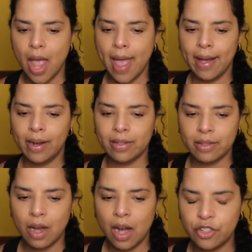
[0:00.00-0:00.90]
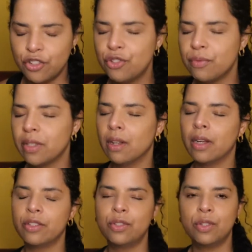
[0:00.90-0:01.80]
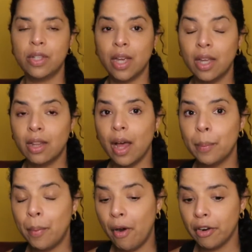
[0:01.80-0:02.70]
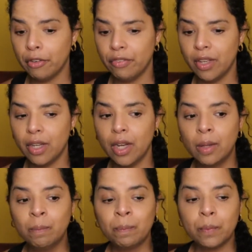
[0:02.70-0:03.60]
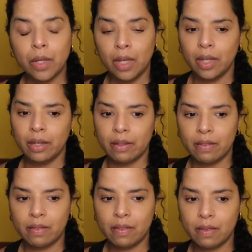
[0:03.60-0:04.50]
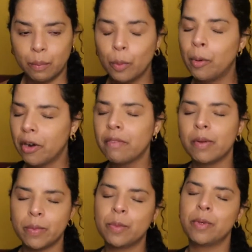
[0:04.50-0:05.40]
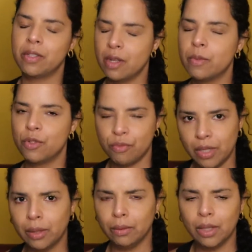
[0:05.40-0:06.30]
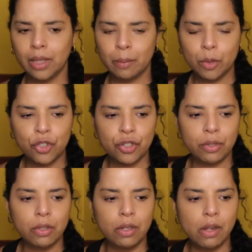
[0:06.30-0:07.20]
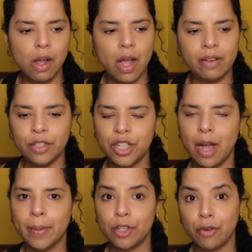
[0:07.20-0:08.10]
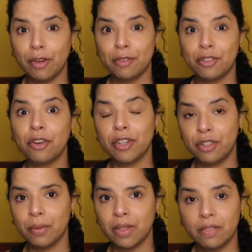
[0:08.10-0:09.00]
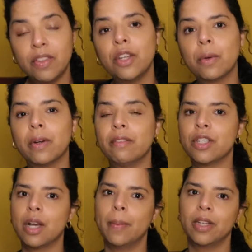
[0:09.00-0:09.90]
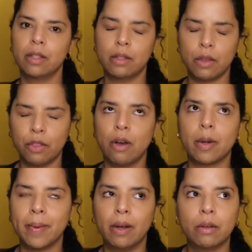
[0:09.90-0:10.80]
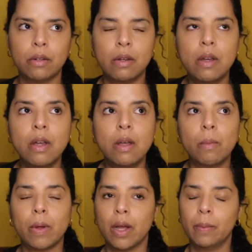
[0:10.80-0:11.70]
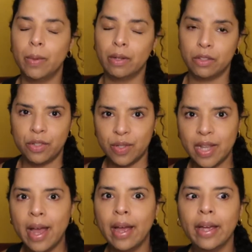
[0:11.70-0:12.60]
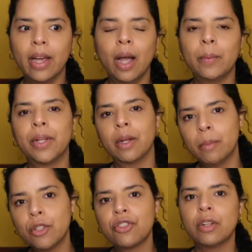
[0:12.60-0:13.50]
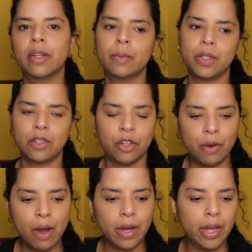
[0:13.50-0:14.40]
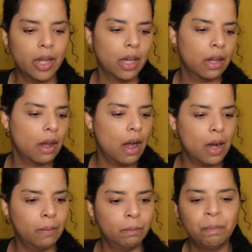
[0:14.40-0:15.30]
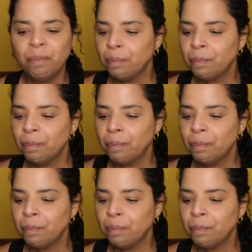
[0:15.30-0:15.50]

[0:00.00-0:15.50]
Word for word: and I just realized today that part of it is well, part of it was because I was really, really emotional every time I tried to start doing the video or every time I thought about what I wanted to say, I would get emotional, I would start crying, and um,